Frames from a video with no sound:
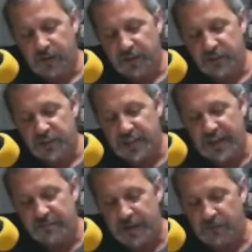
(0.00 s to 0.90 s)
I just
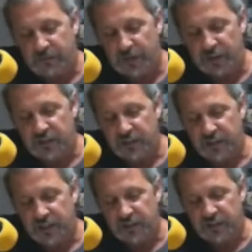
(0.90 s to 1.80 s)
have
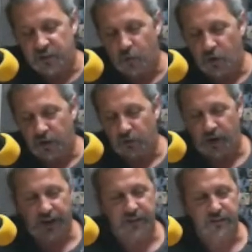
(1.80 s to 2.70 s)
malfunctions and it doesn't work
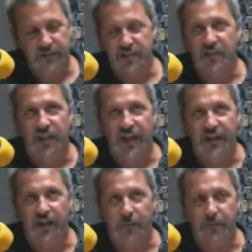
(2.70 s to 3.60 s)
right, doesn't
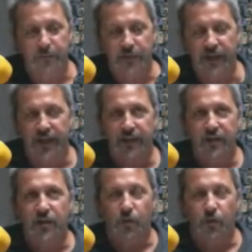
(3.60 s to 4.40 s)
line up. Okay?